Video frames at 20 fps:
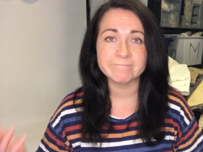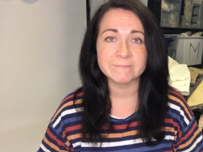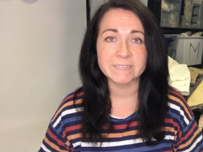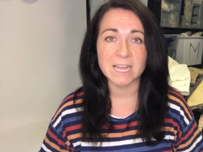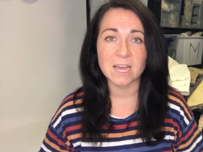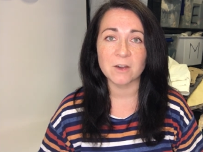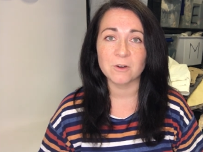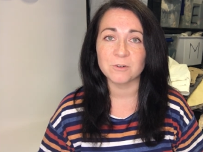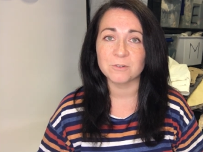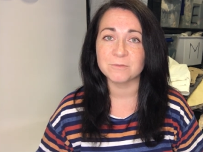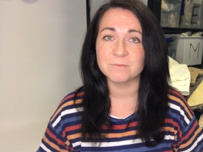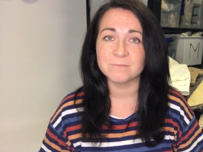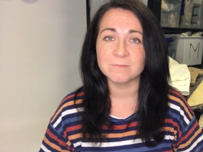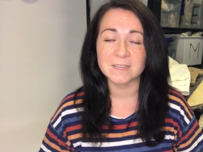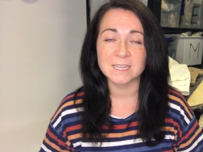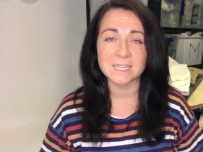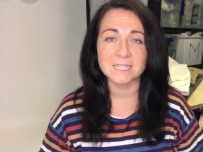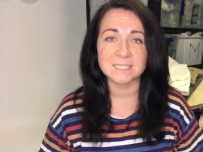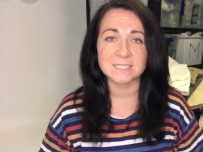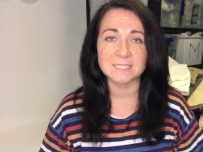now
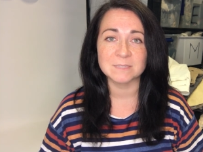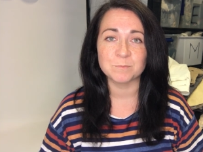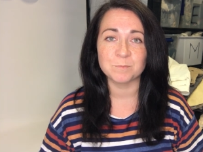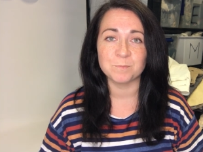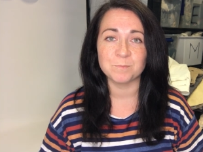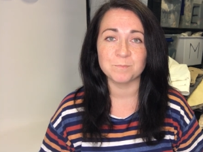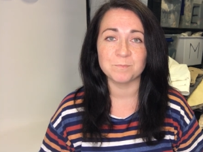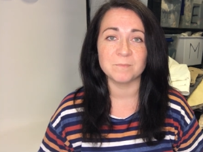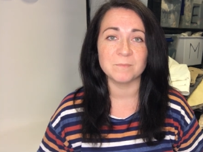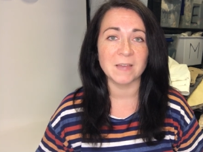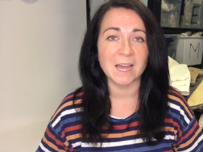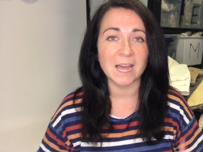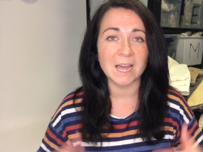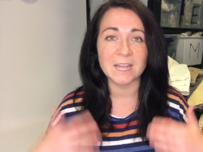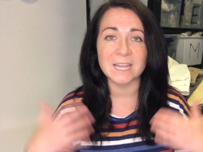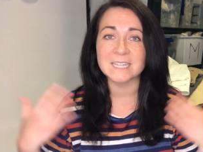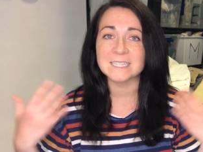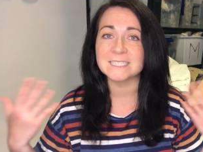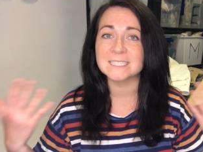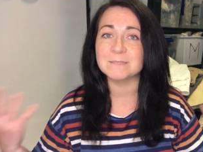it's
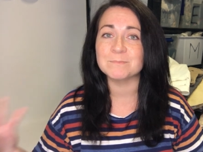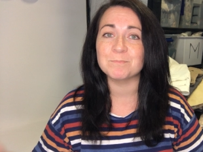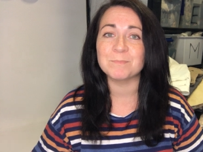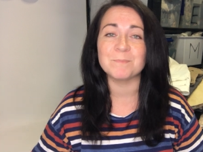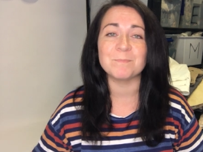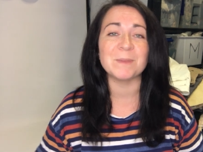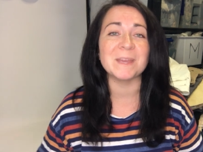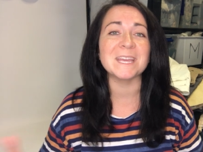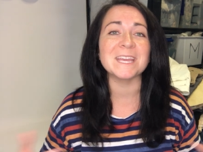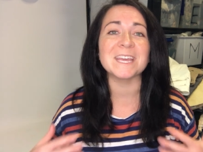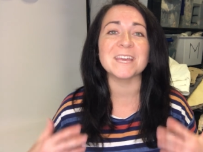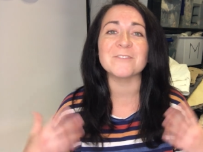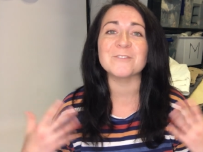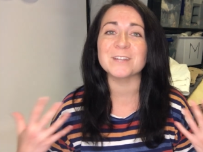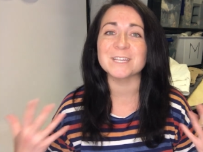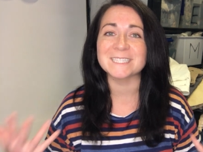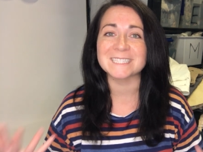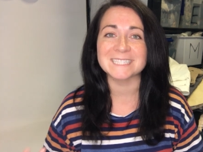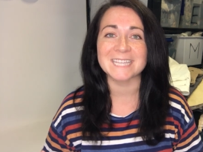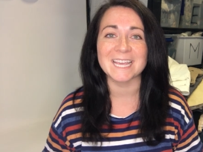it's being
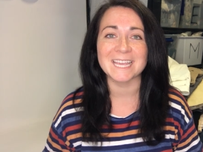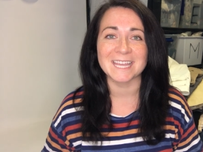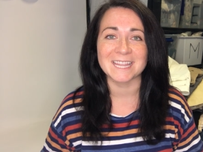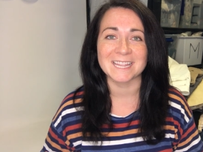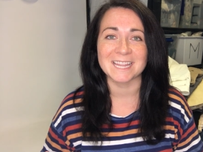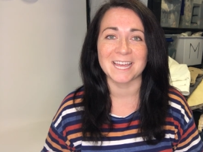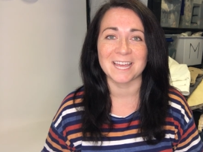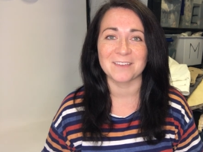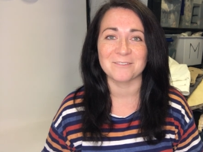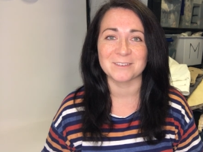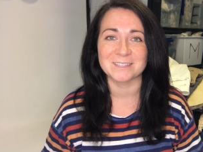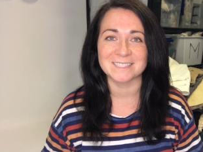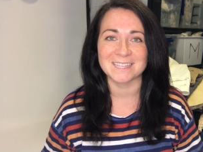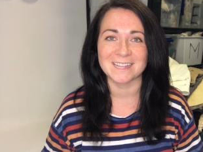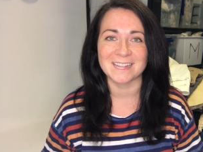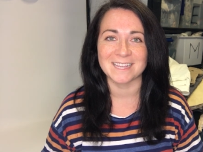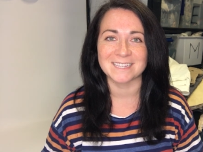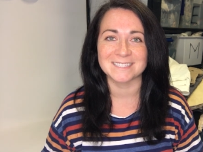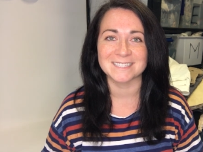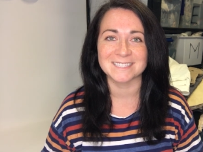given a second life, as
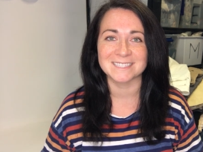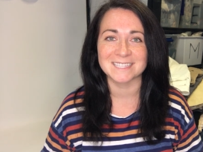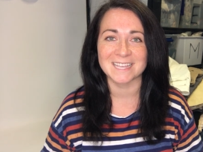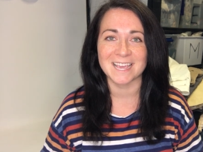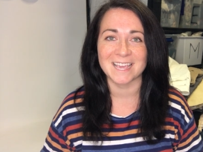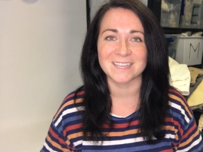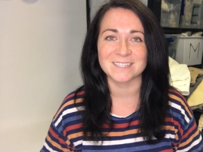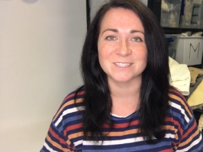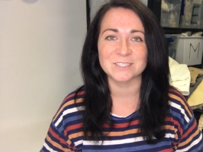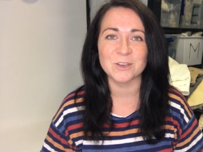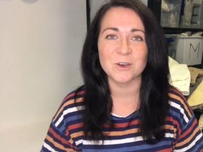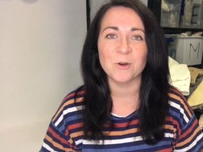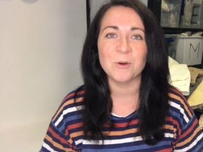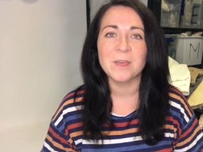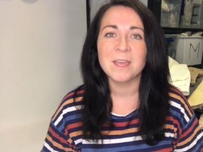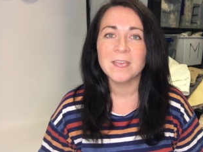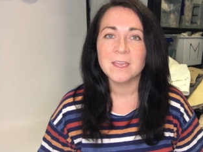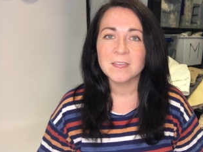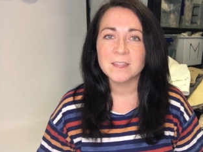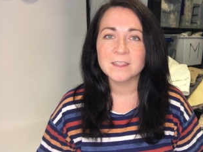I like to say. So
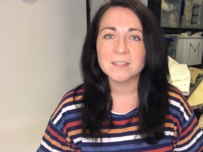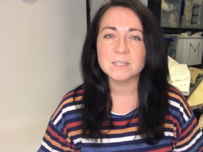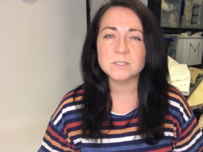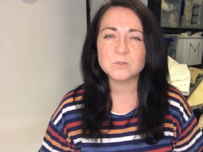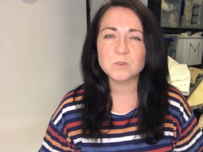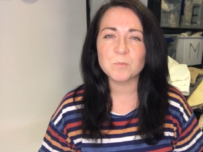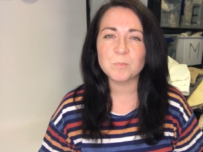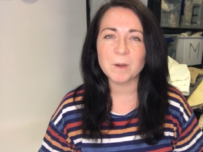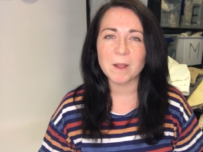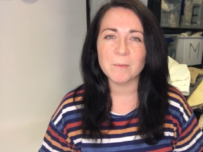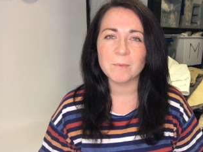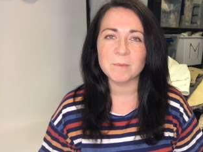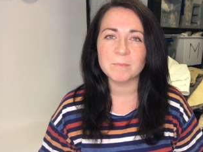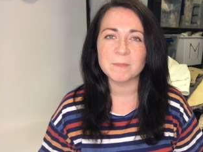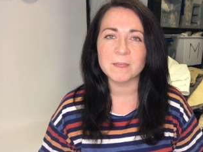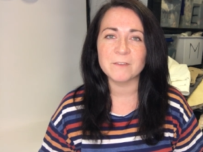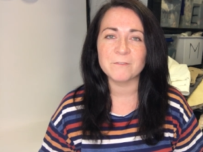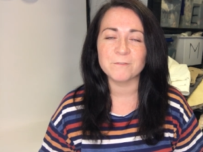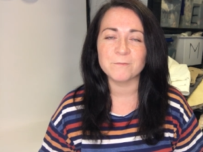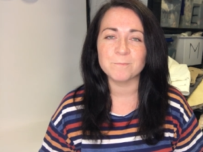this will
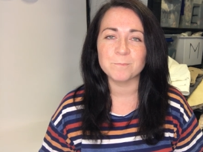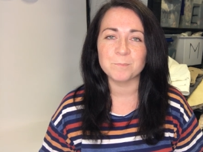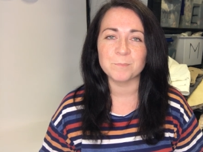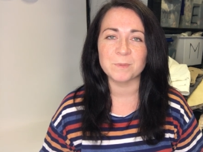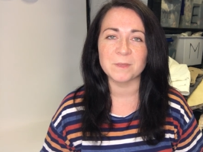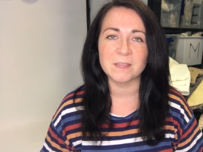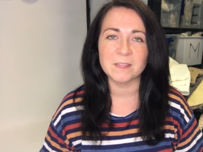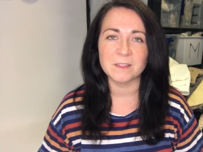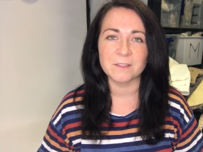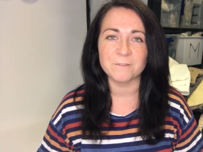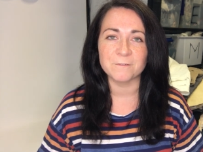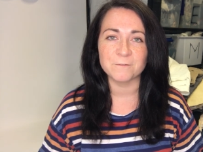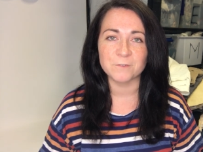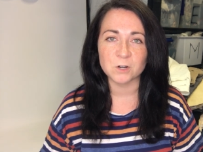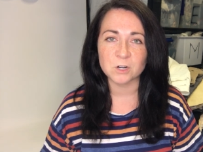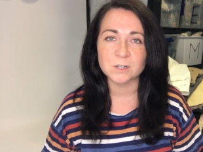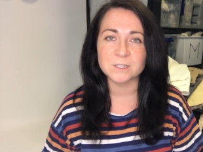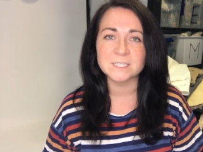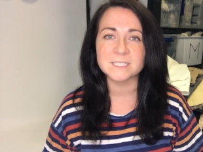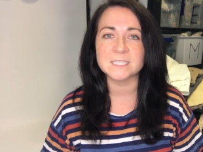probably be the
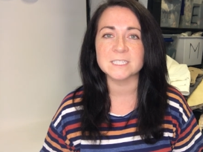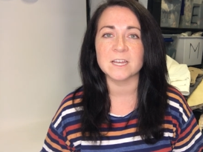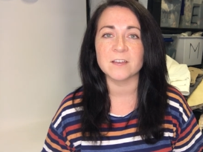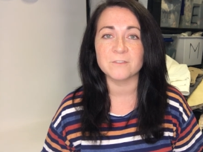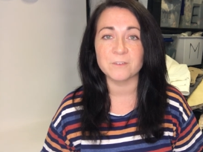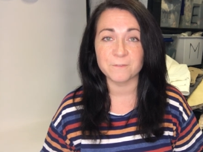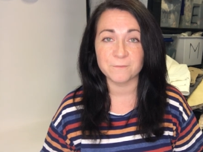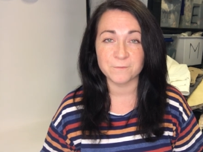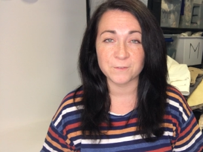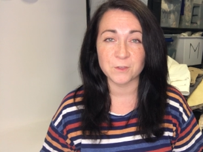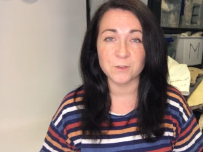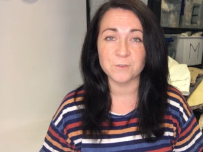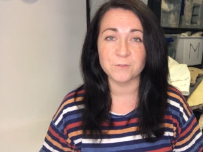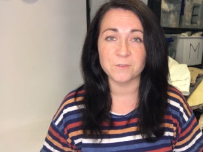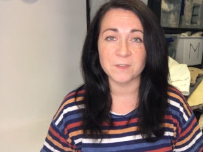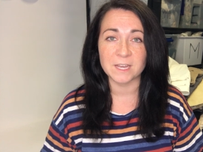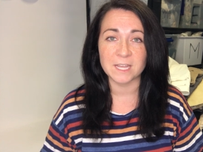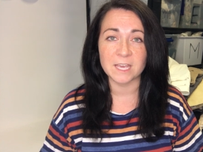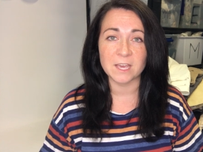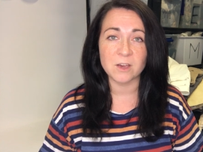first of a few
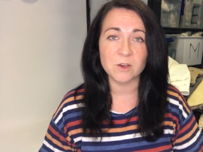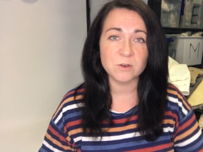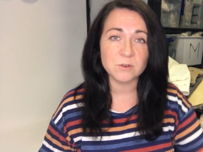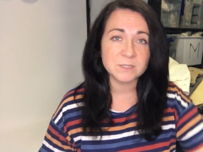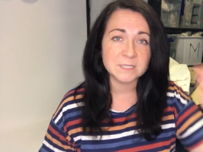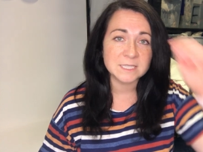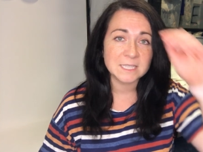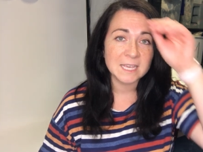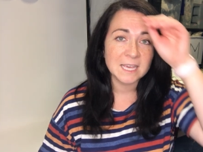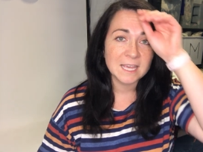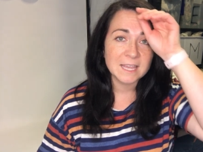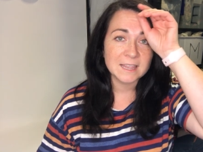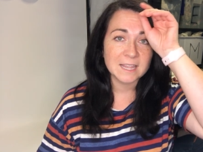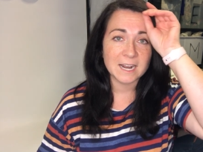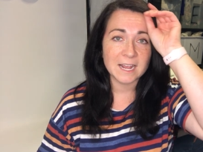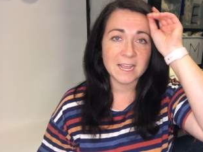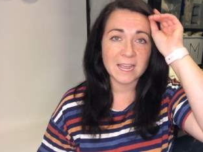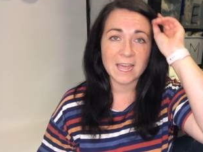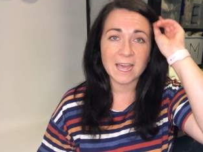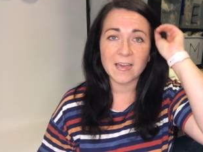videos
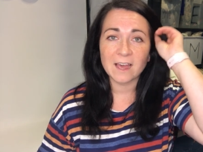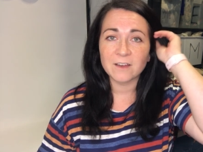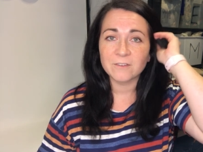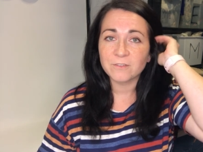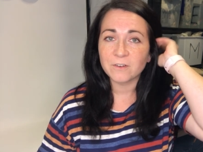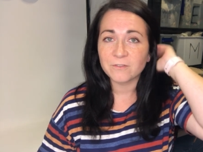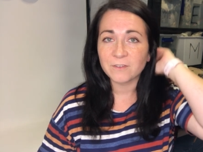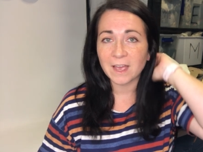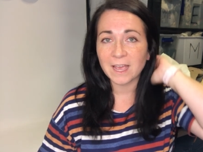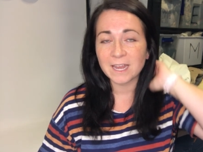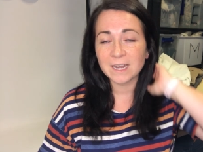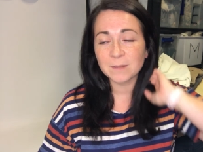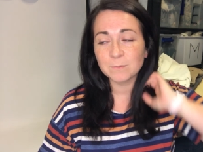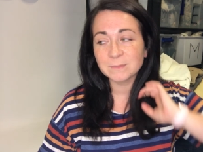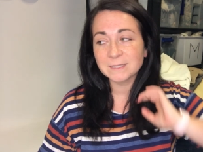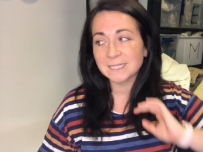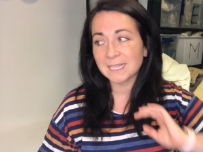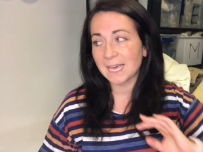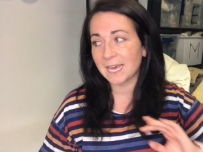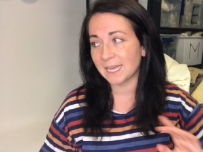that I have of
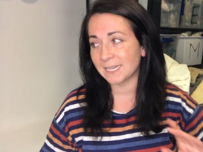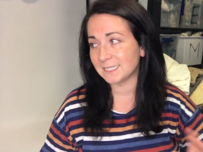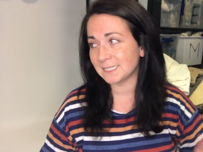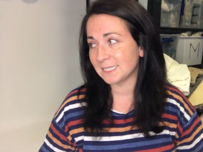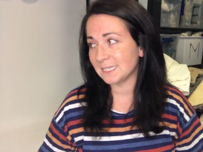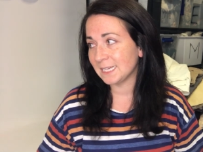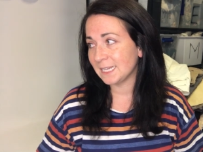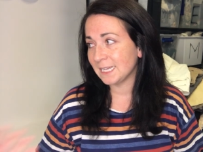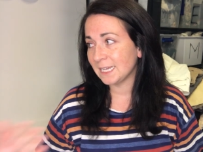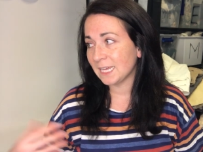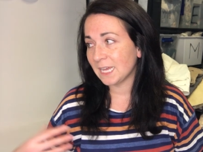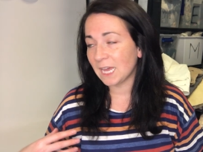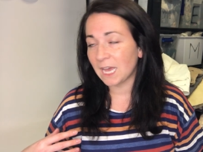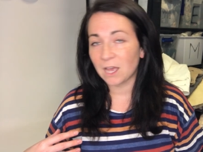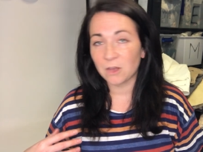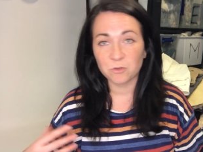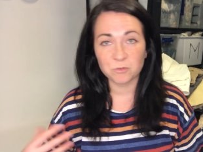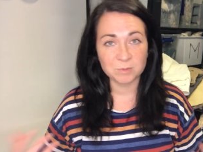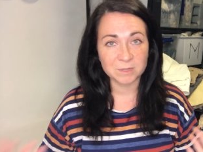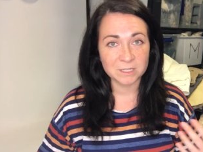items that
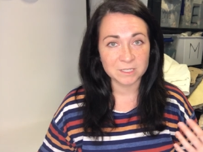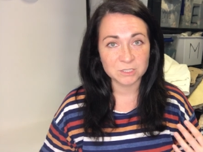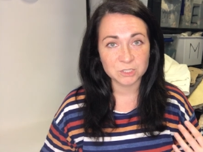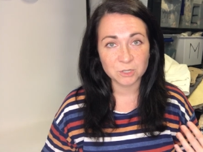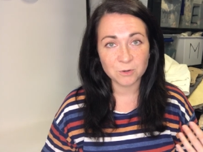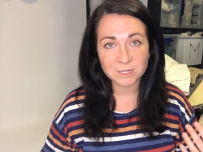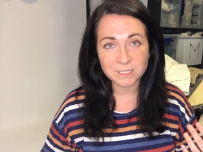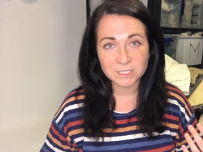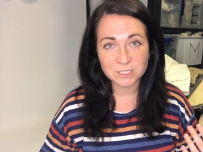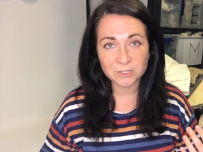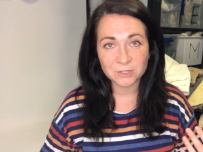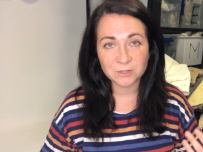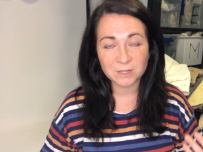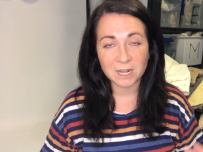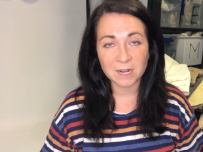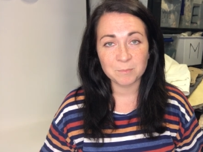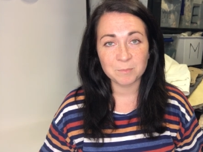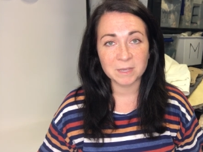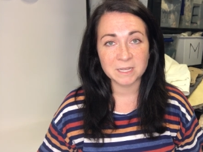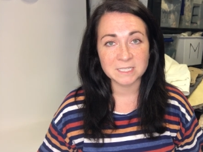I will be showing to you
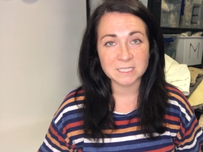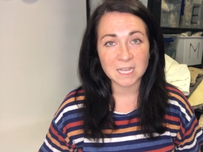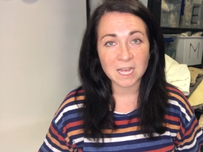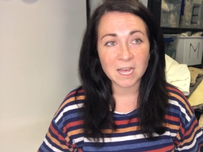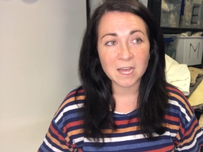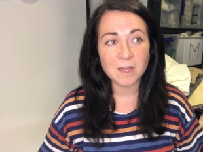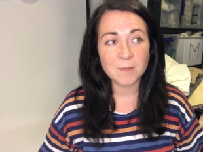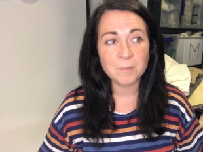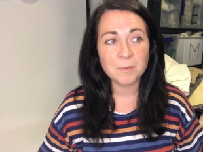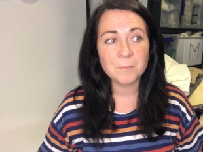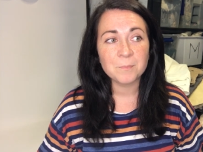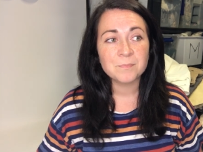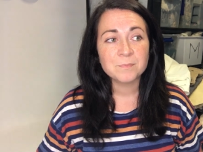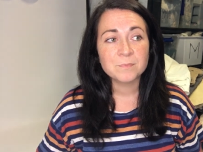that I picked up.